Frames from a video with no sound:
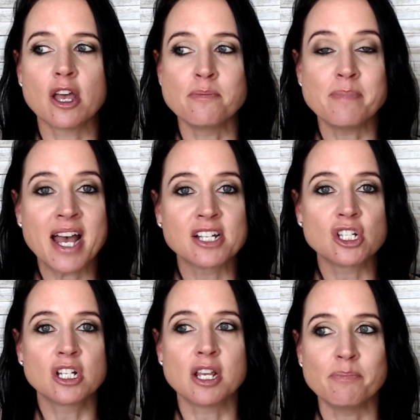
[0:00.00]

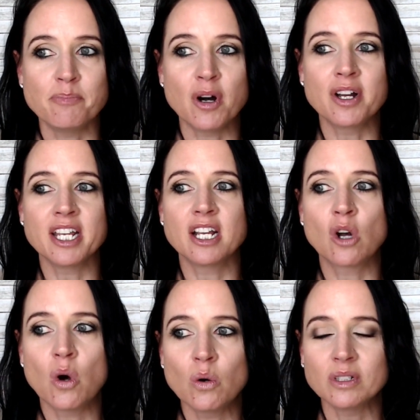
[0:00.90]
imagine, embody,
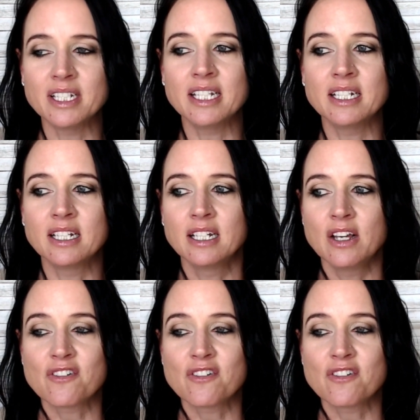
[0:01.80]
call in,